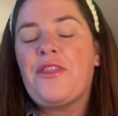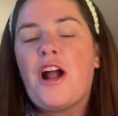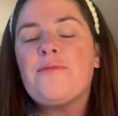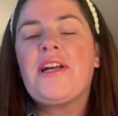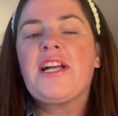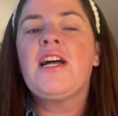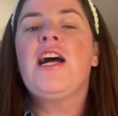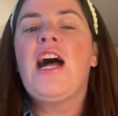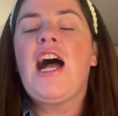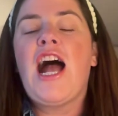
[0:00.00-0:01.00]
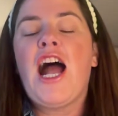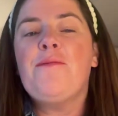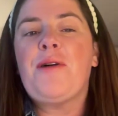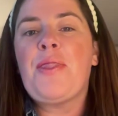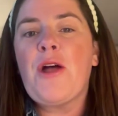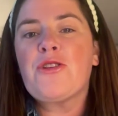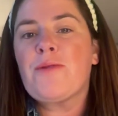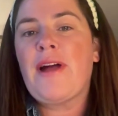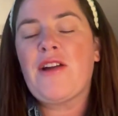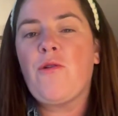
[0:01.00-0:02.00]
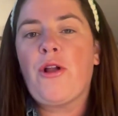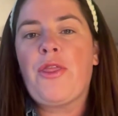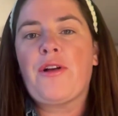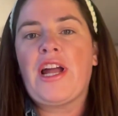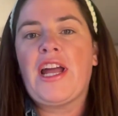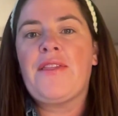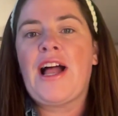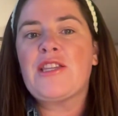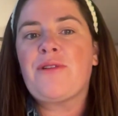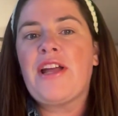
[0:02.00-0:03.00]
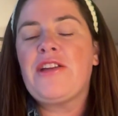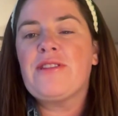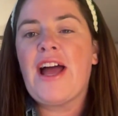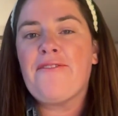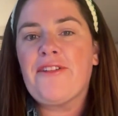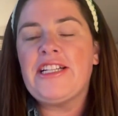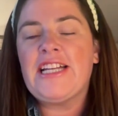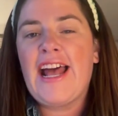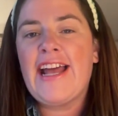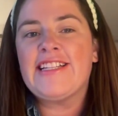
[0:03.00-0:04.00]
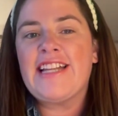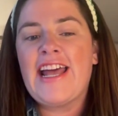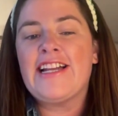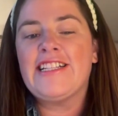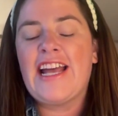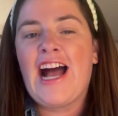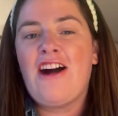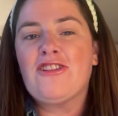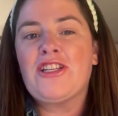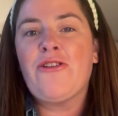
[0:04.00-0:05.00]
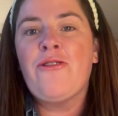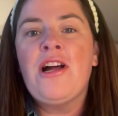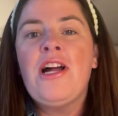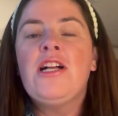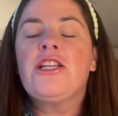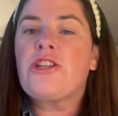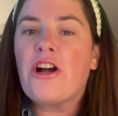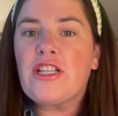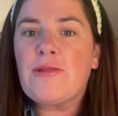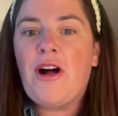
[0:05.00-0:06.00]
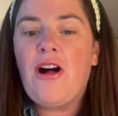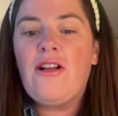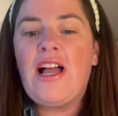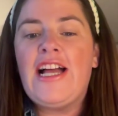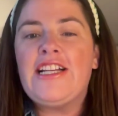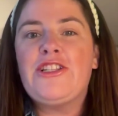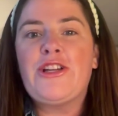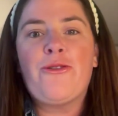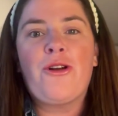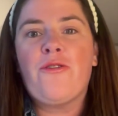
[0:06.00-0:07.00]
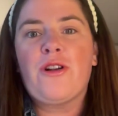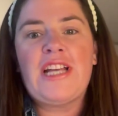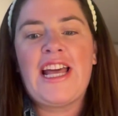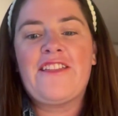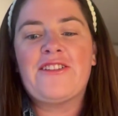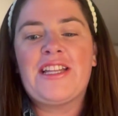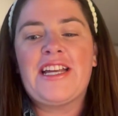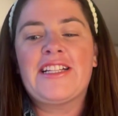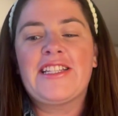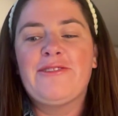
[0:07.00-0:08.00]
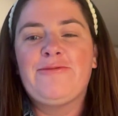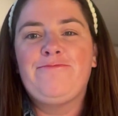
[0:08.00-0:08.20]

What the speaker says: Anthropic. And those are my core three. And that's what I use every day and day in and day out. So start small and don't overtake those things.